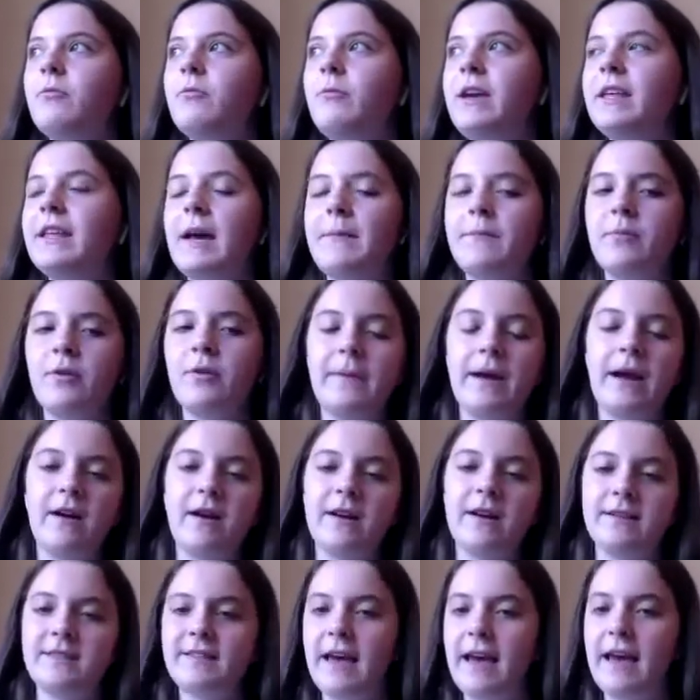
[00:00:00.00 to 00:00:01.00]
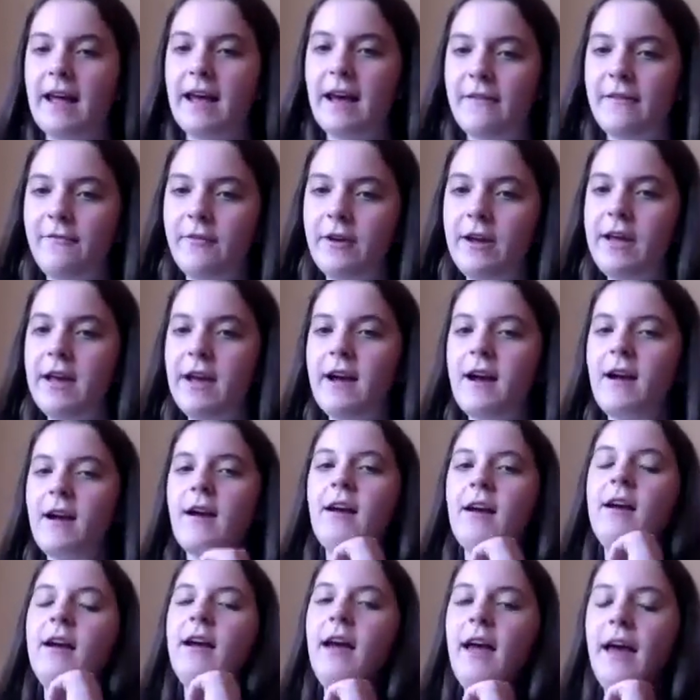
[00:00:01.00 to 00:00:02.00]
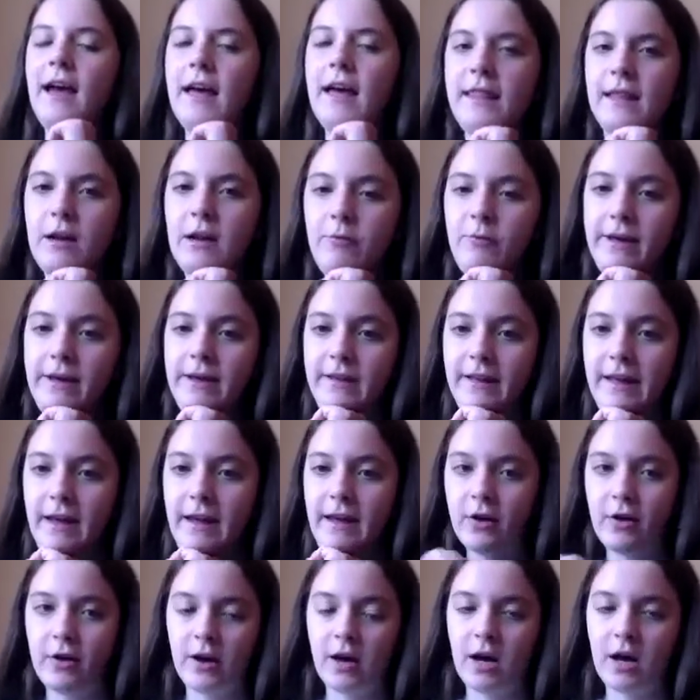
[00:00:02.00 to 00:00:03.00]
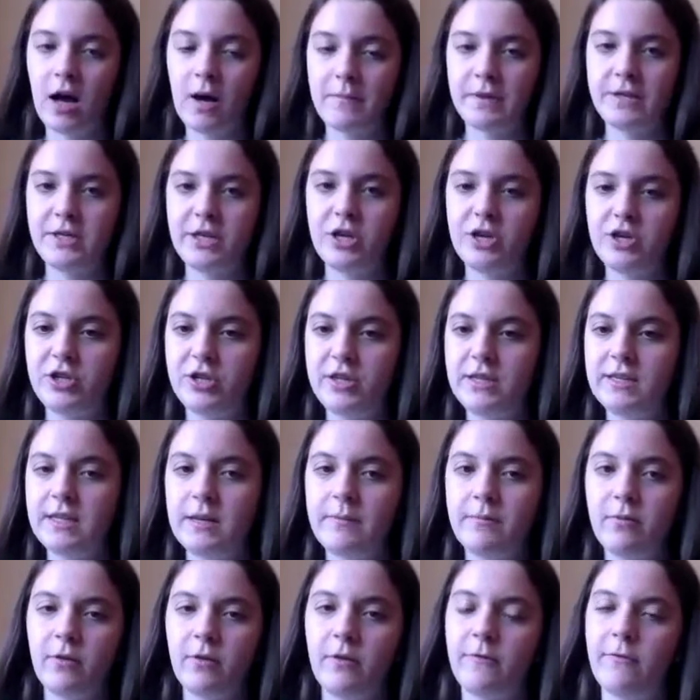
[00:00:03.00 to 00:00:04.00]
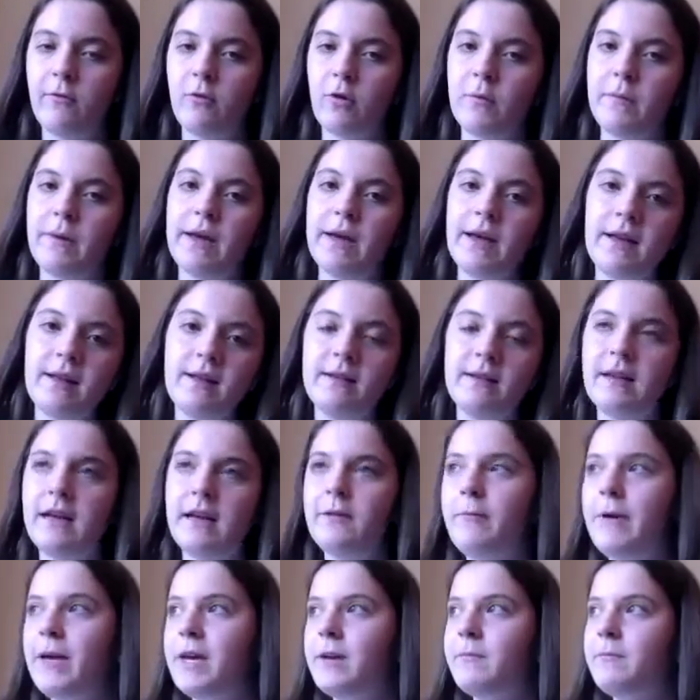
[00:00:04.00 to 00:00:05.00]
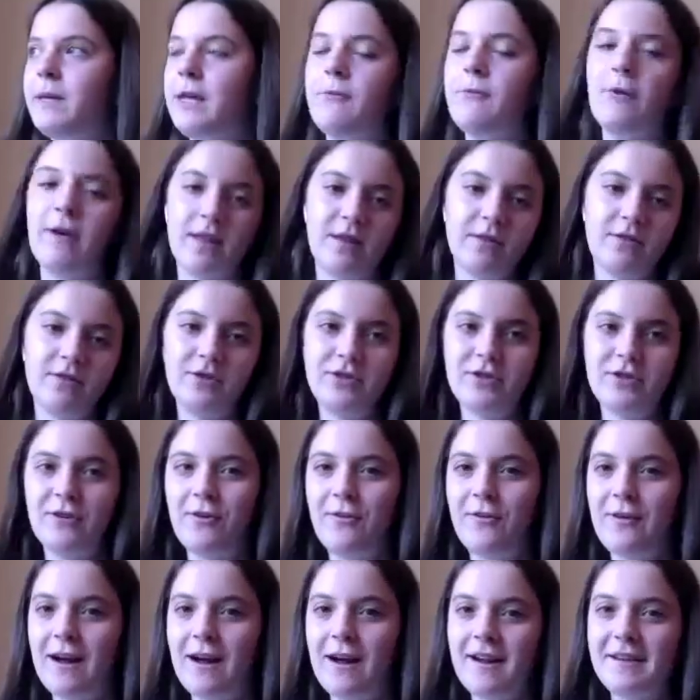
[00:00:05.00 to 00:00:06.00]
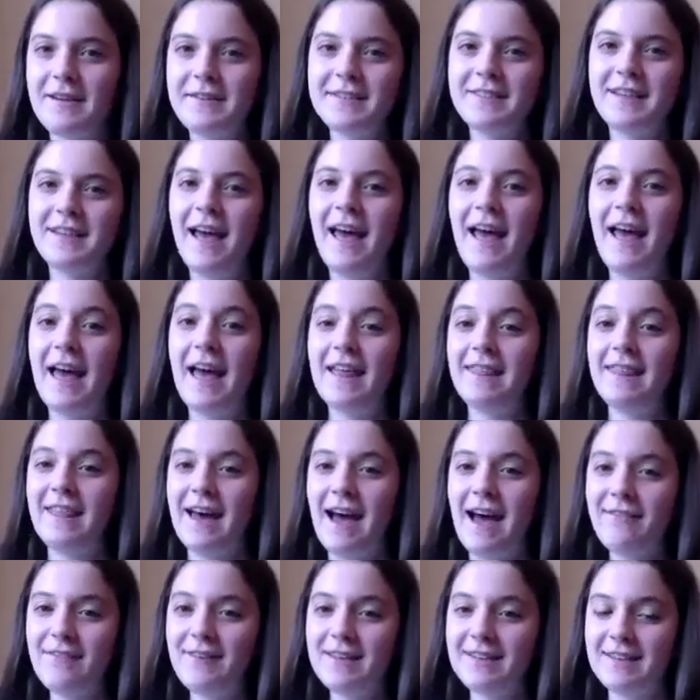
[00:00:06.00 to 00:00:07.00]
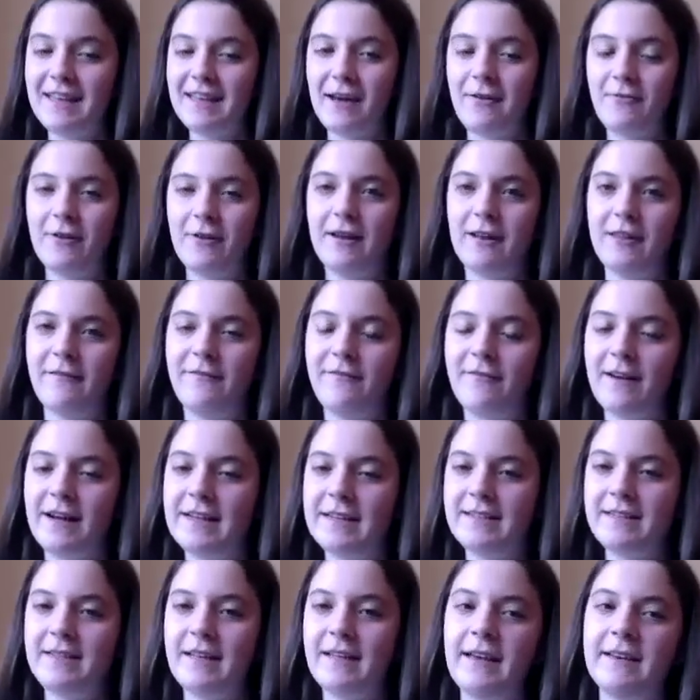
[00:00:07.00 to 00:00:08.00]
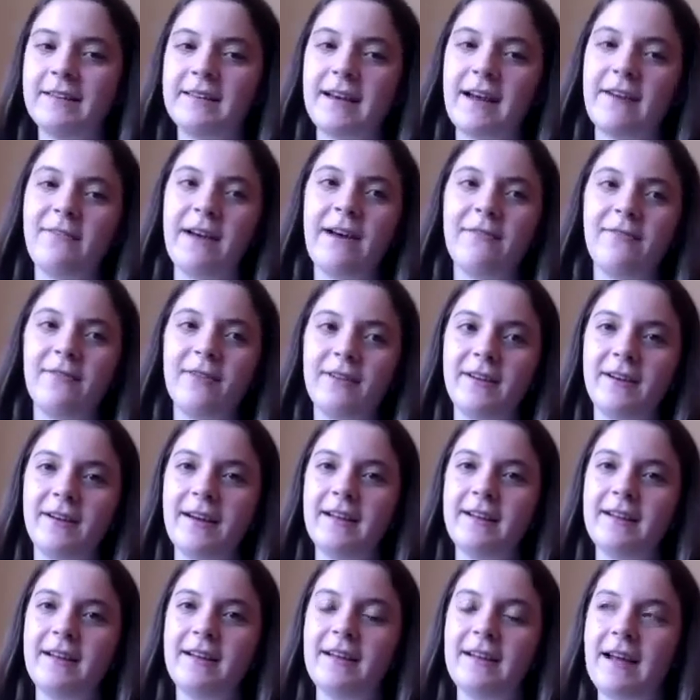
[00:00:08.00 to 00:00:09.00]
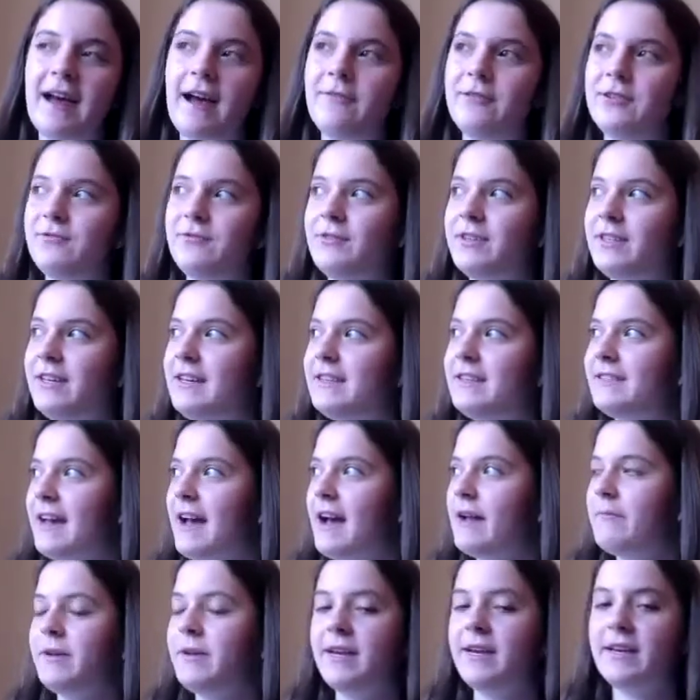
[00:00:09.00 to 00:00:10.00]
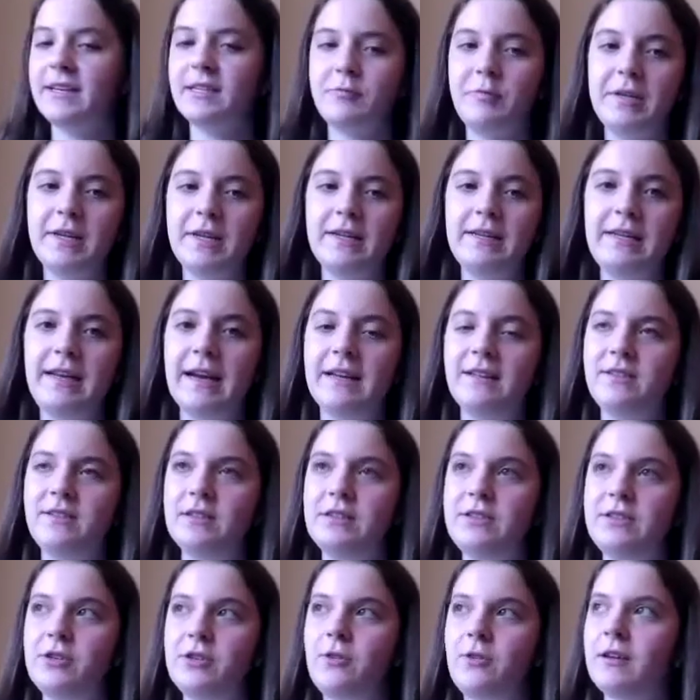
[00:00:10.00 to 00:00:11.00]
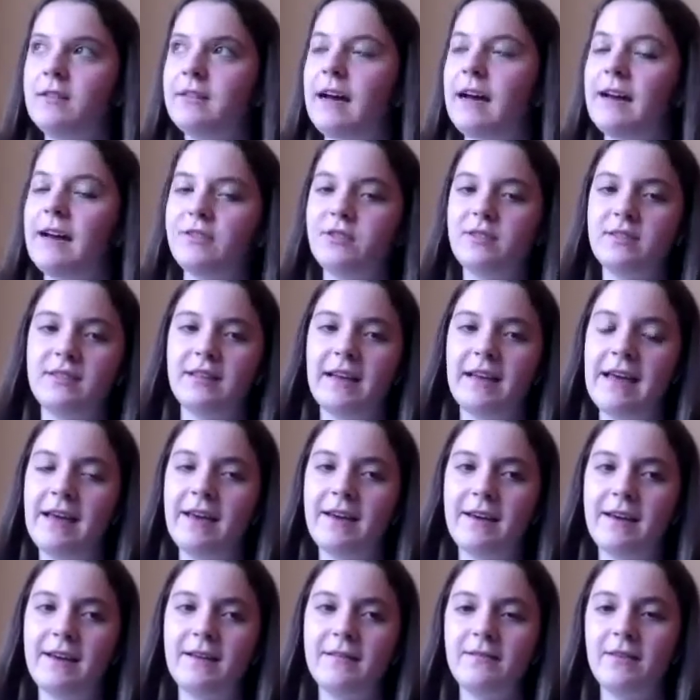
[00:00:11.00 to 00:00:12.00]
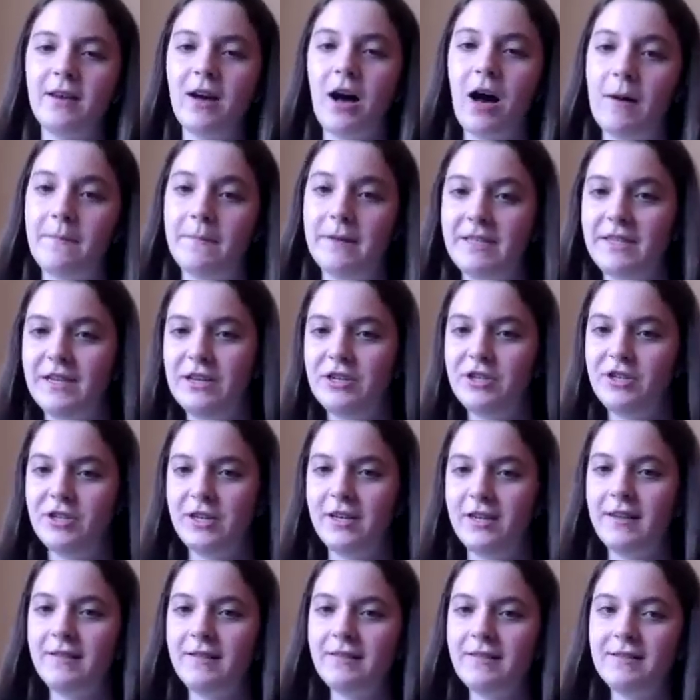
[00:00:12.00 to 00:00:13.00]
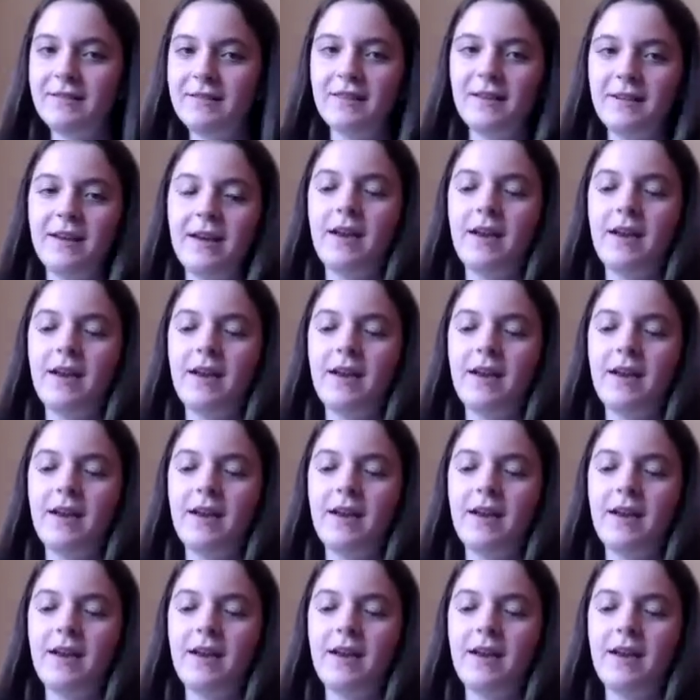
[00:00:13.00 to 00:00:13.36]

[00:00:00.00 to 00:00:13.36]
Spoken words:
We like prepare a set every year, and then we like go to competitions and perform it, and we compete with other show choirs. And that was like one of the funnest things I've ever done. And I was really sad because we didn't get to do our last like competition